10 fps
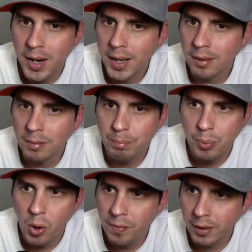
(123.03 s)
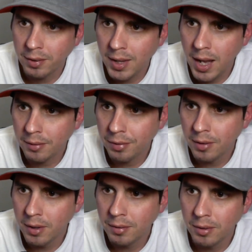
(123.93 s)
I got some perfect stocks
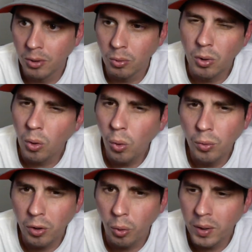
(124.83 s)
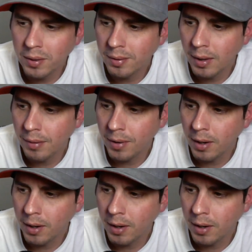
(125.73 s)
for this. You know, gold's always safe.